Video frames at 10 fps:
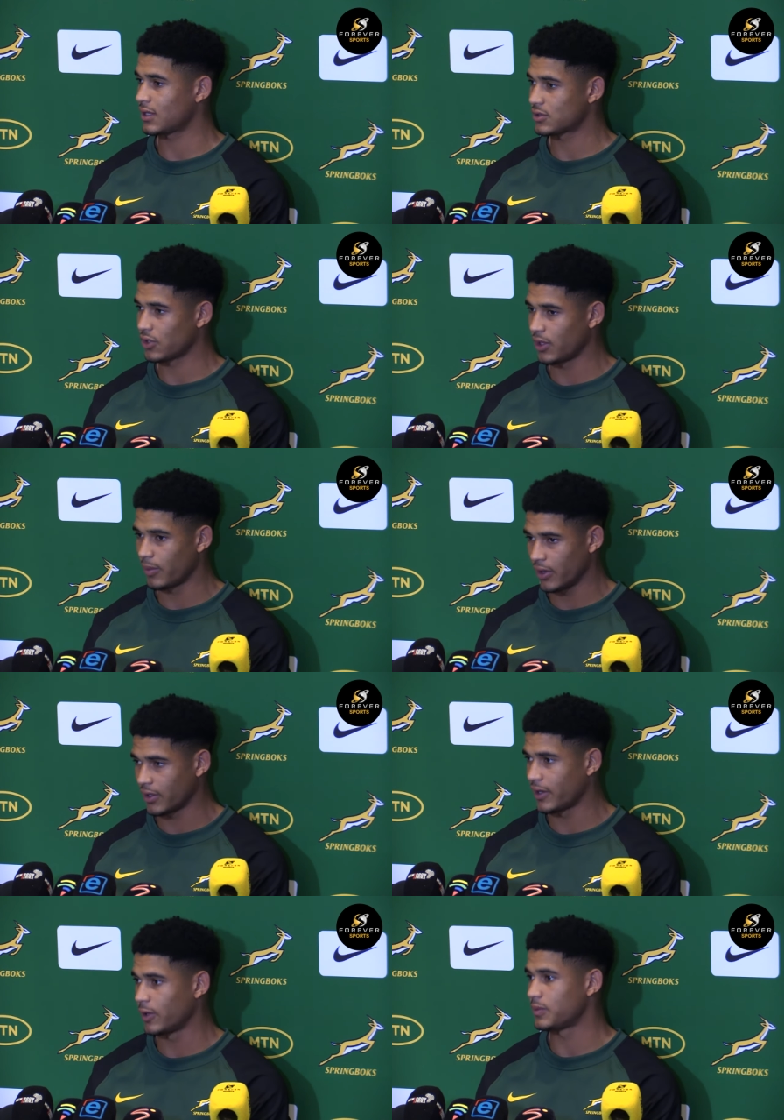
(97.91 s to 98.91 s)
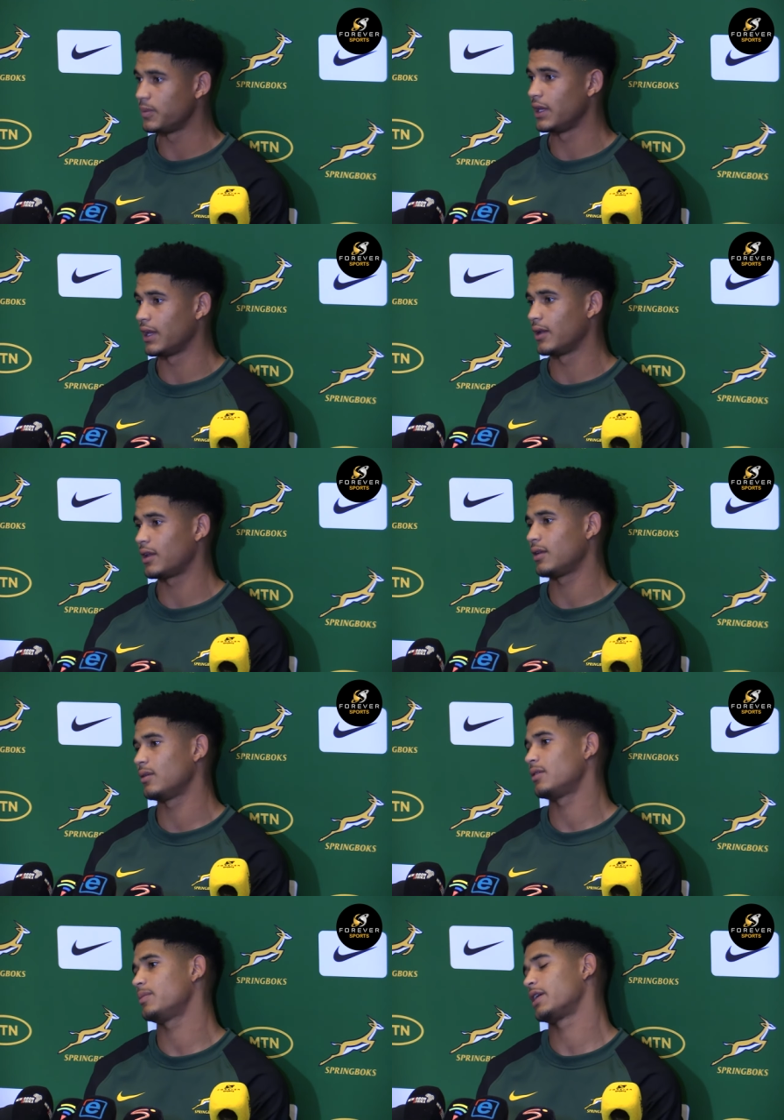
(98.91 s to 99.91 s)
Tony Brown had helped me
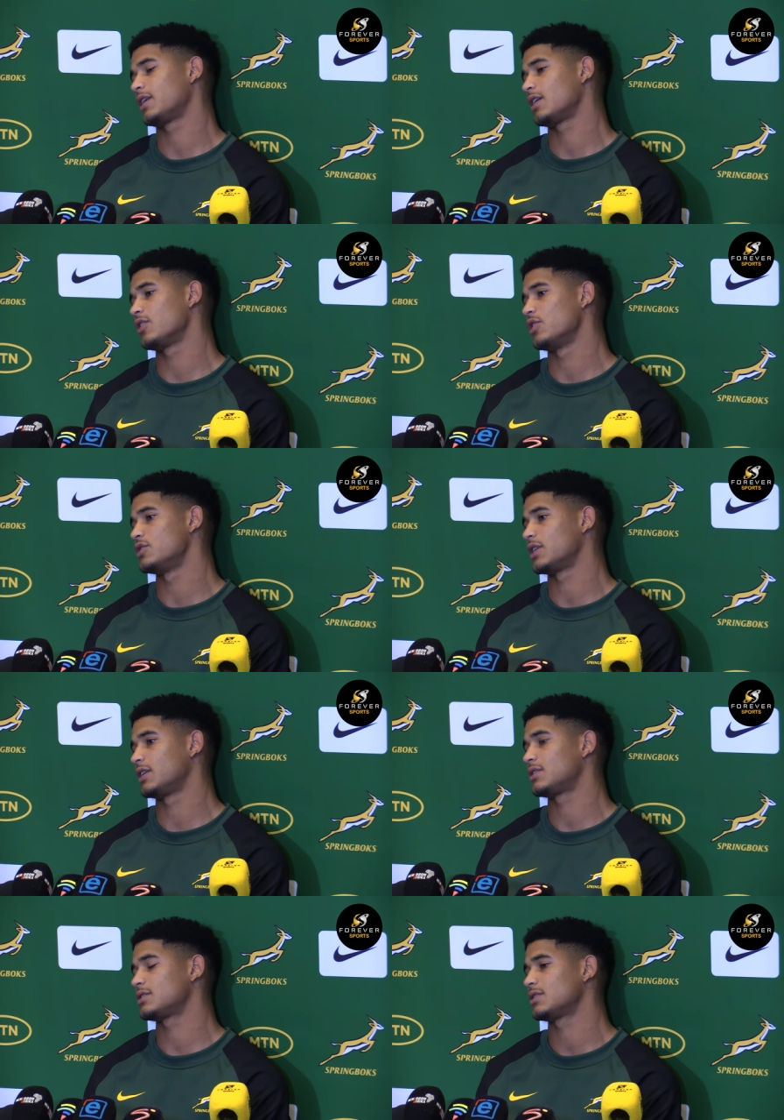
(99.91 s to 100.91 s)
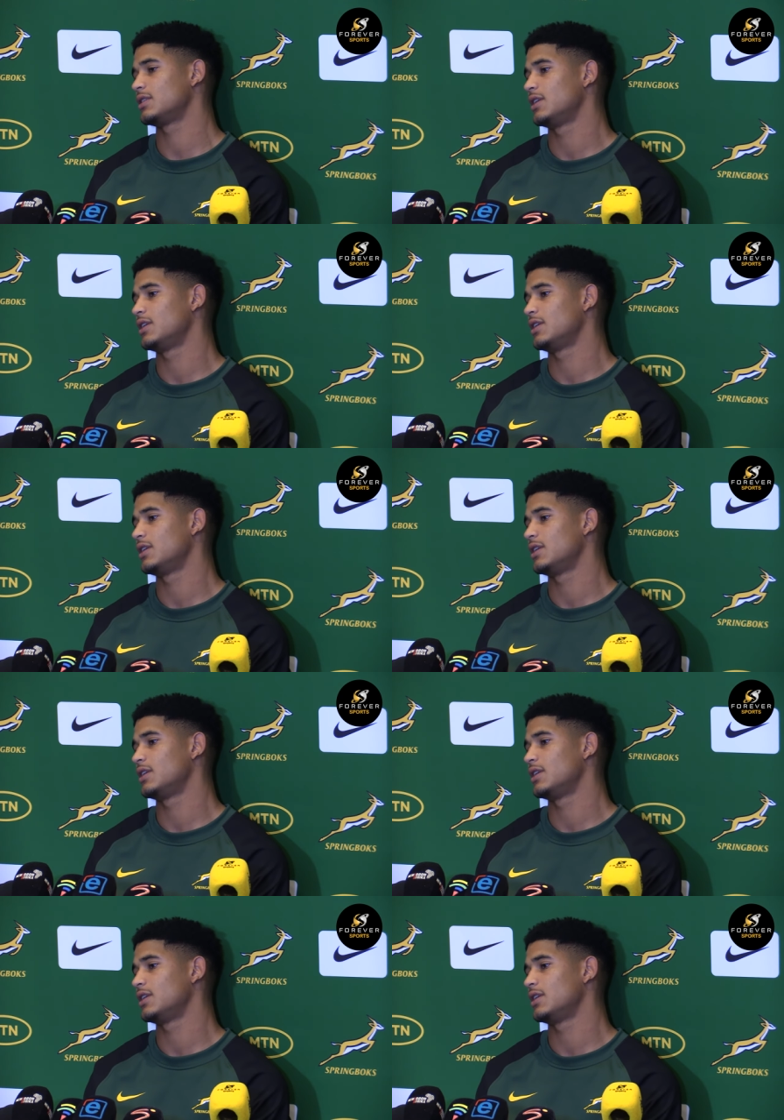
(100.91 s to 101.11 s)
and my kicking coach at